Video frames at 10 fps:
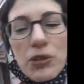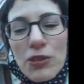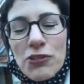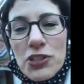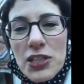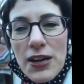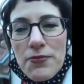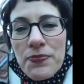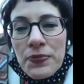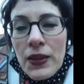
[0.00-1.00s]
beautiful
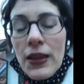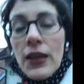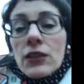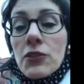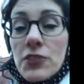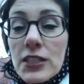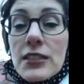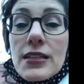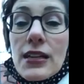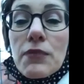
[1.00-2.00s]
time to
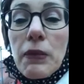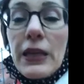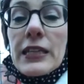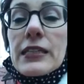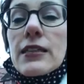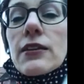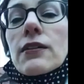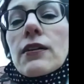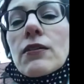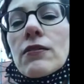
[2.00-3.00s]
visit any place.
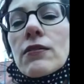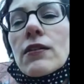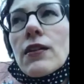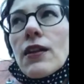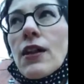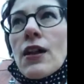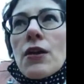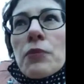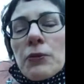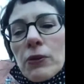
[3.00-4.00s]

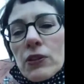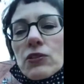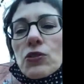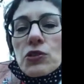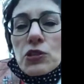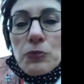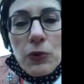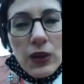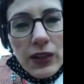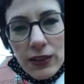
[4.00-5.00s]
People adore
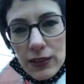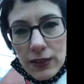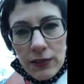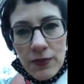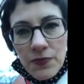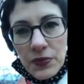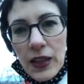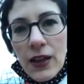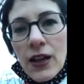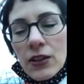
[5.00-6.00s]
spring.
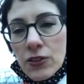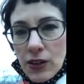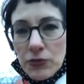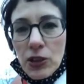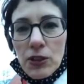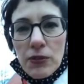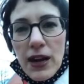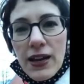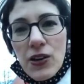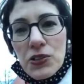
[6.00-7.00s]
To come to
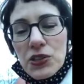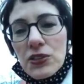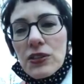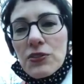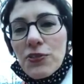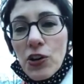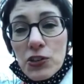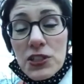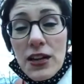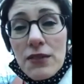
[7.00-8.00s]
Ljubljana also in the
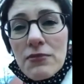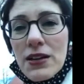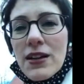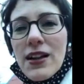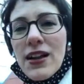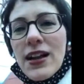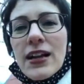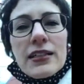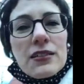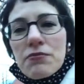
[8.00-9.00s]
fall time
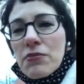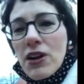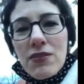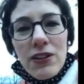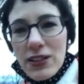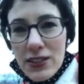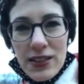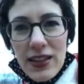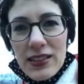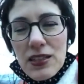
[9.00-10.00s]
is a marvelous
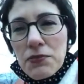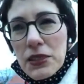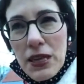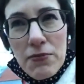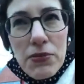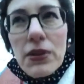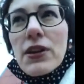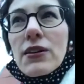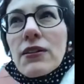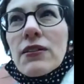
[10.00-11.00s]
thing.
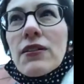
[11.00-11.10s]
September,